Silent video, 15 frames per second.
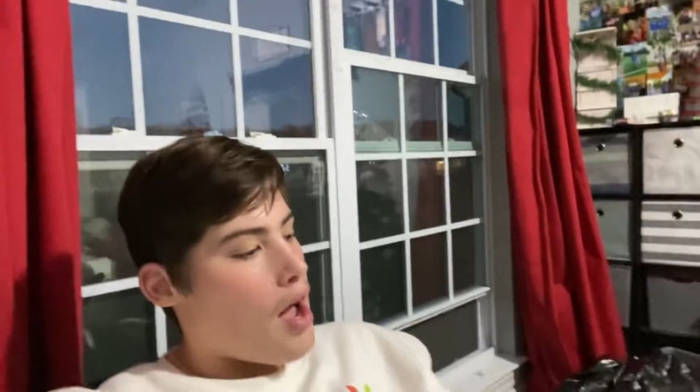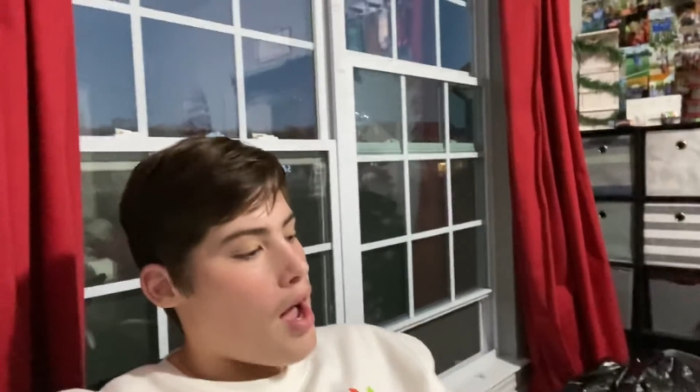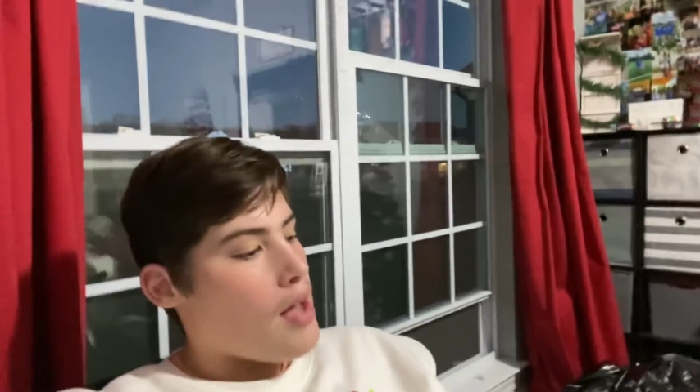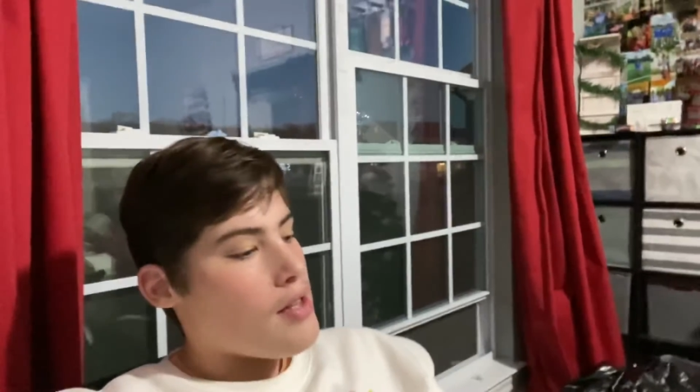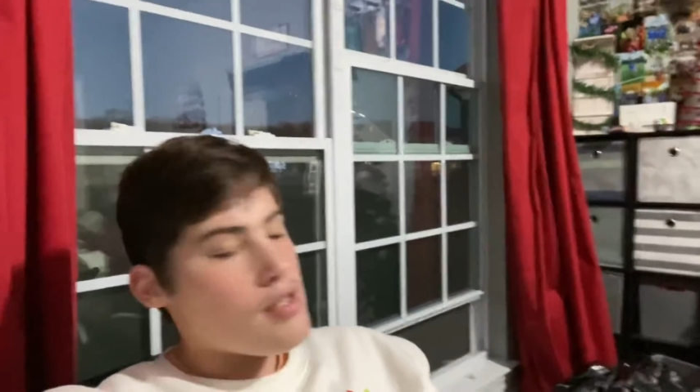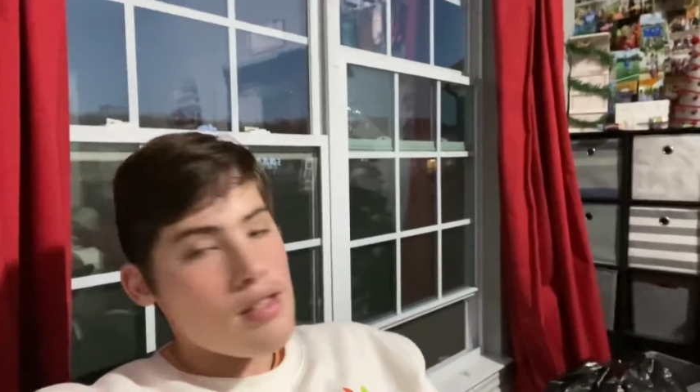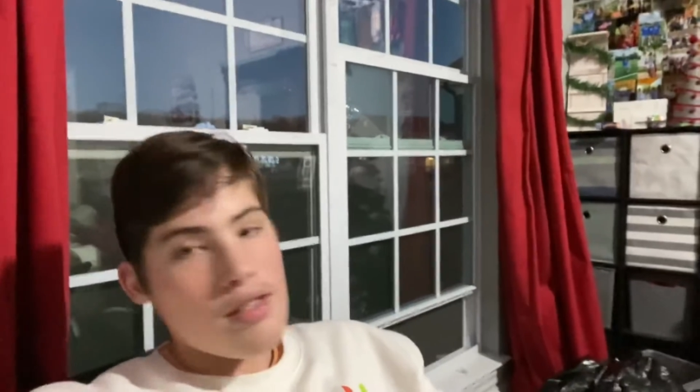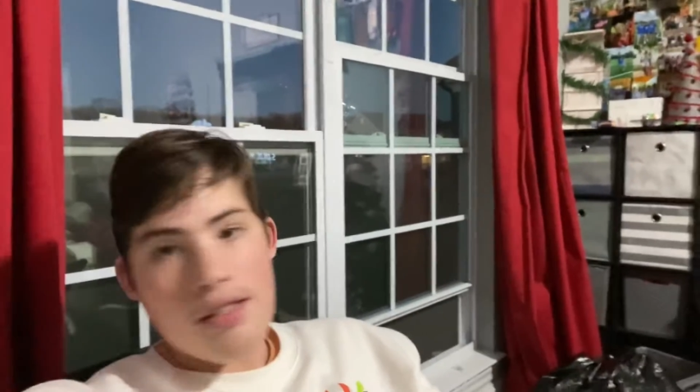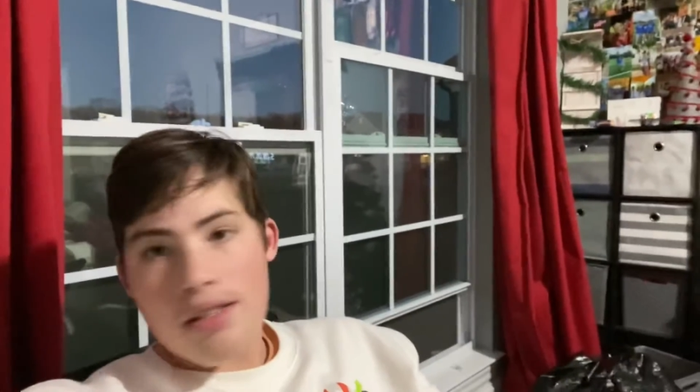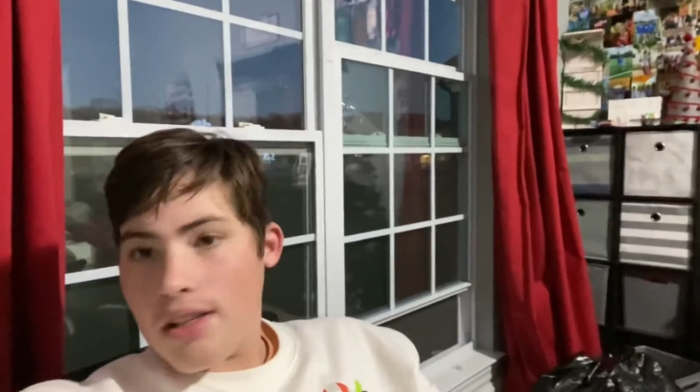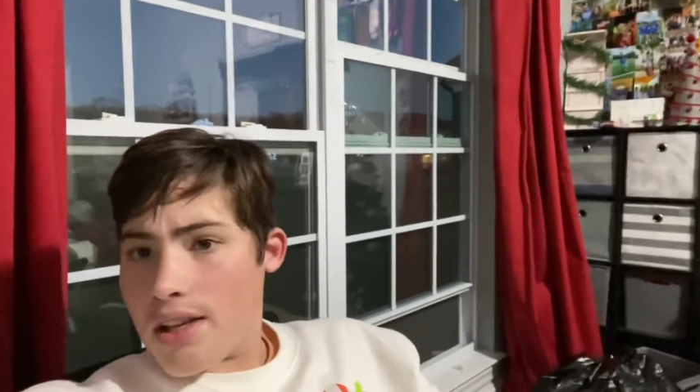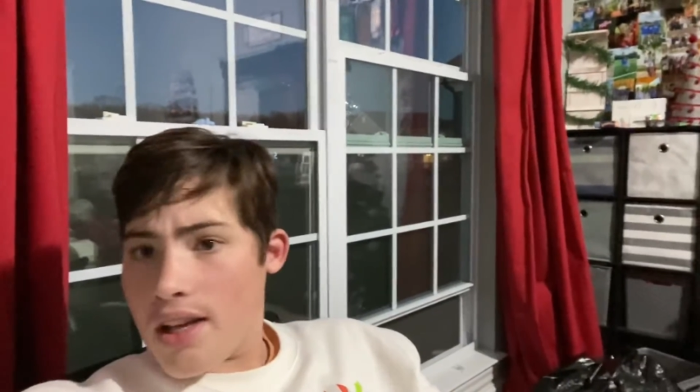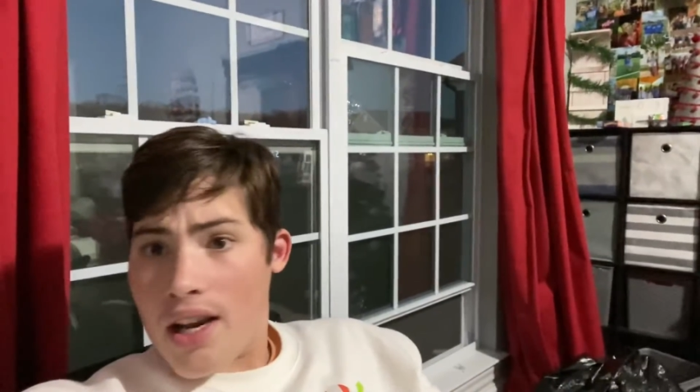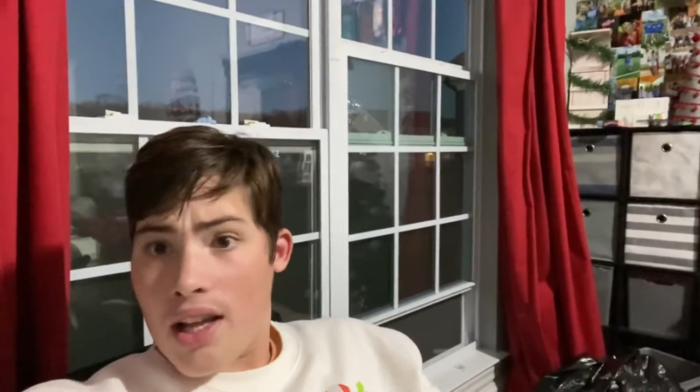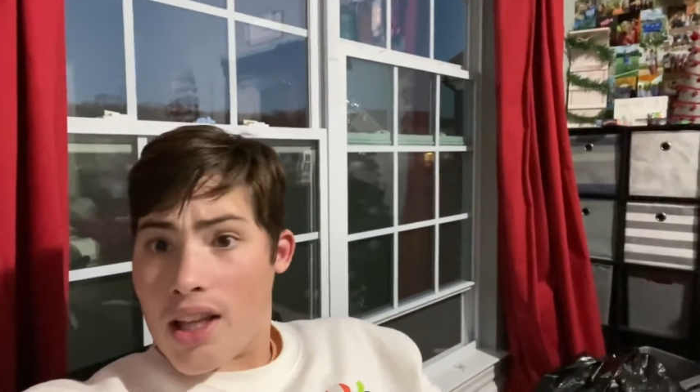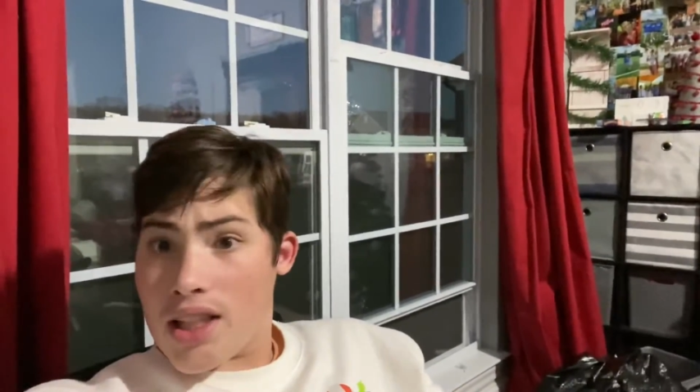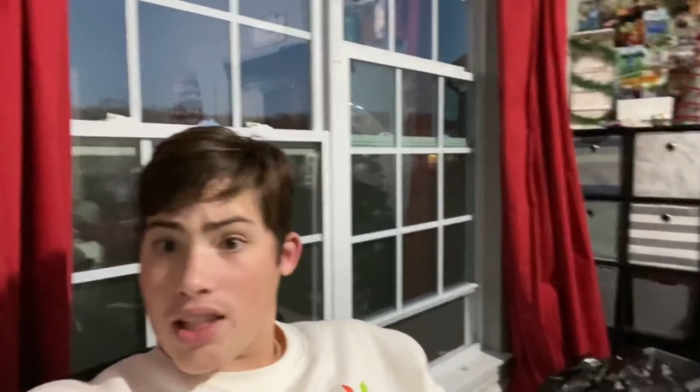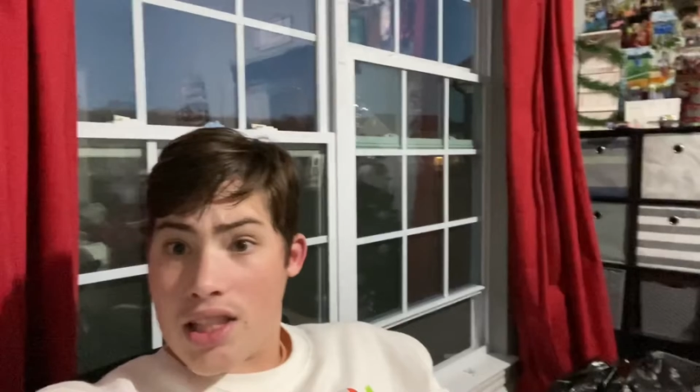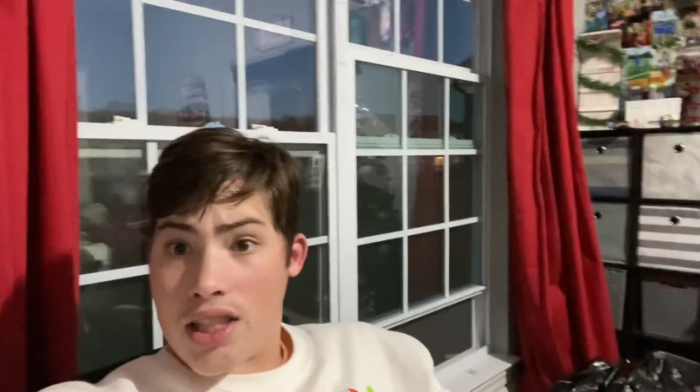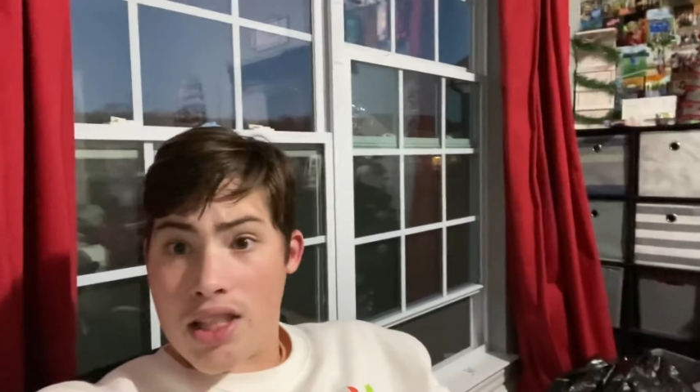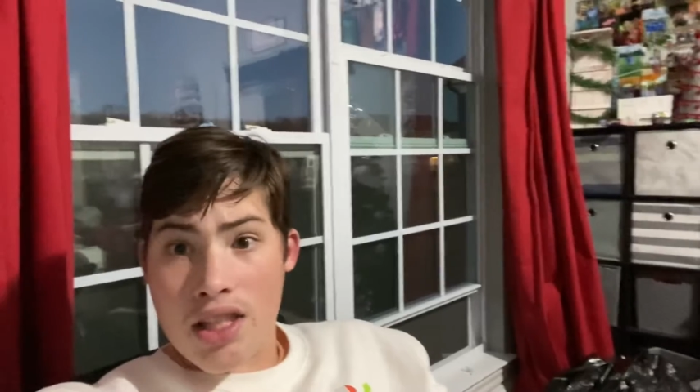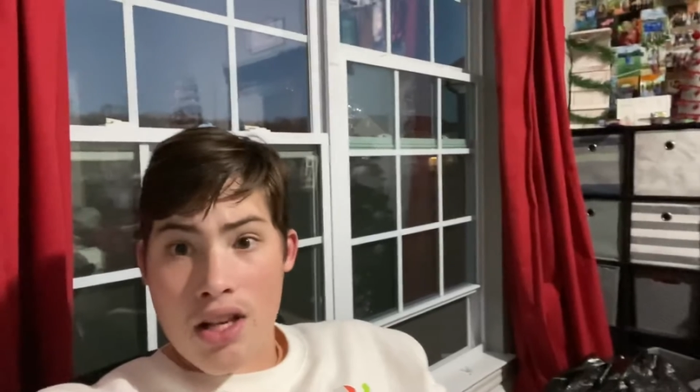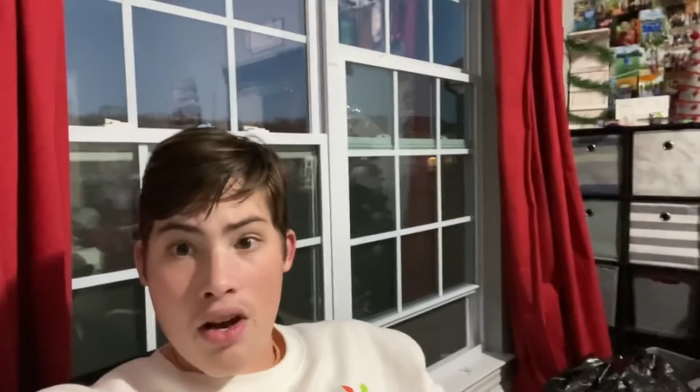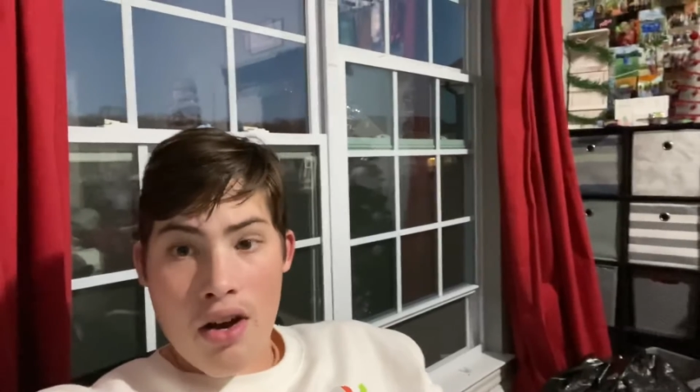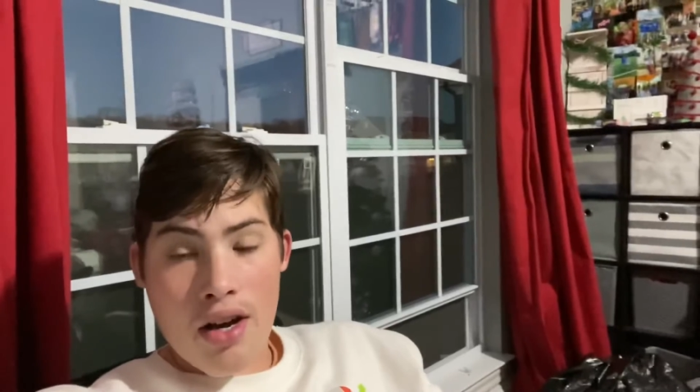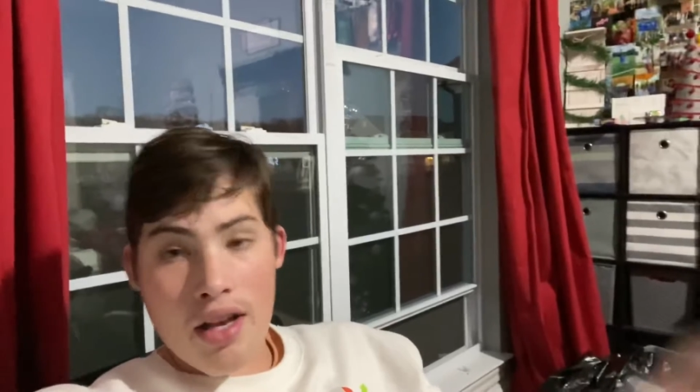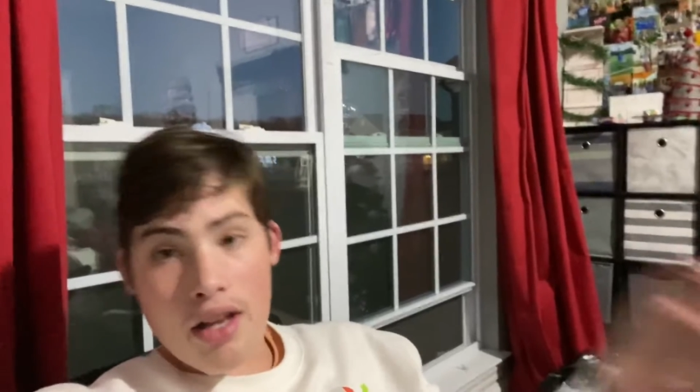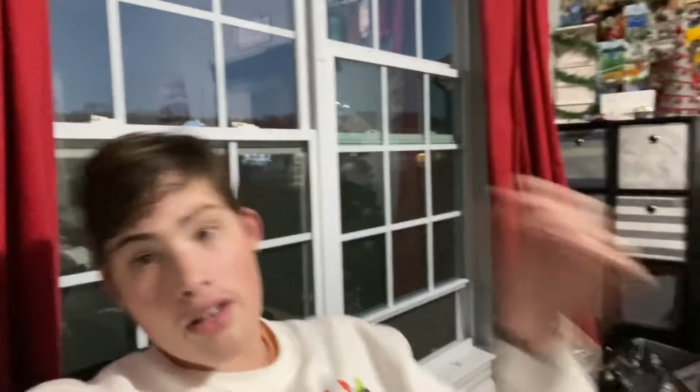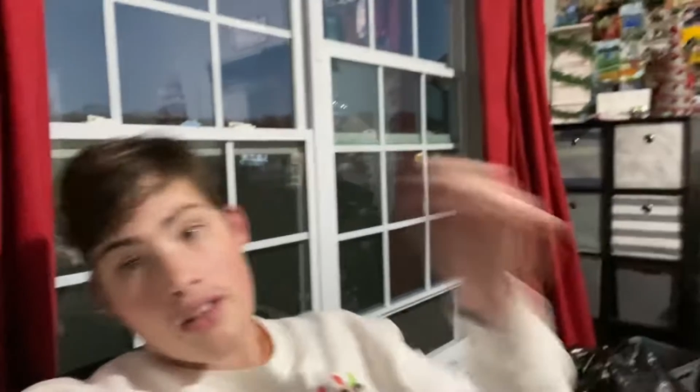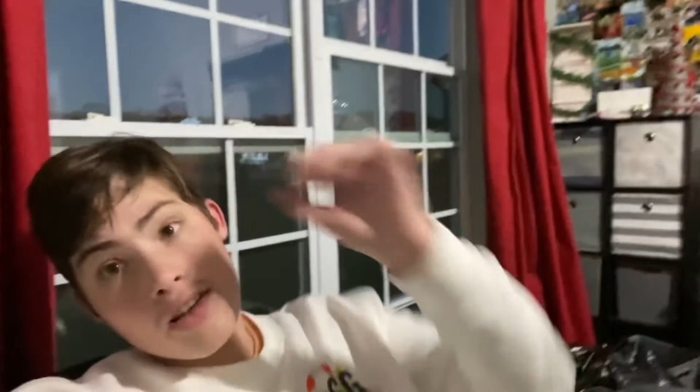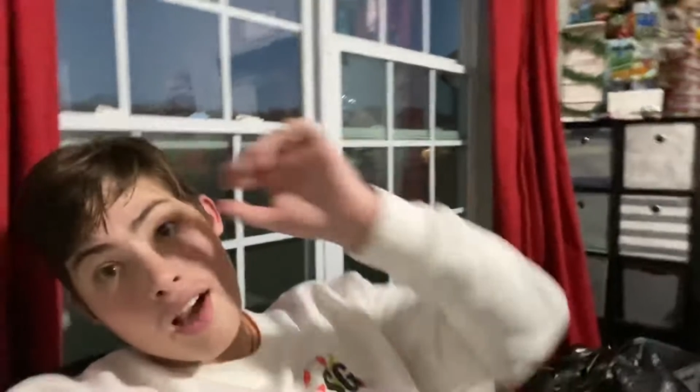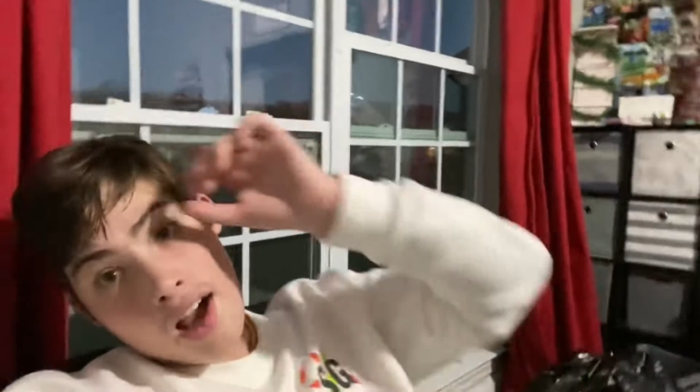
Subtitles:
I just need to get at least a C on it.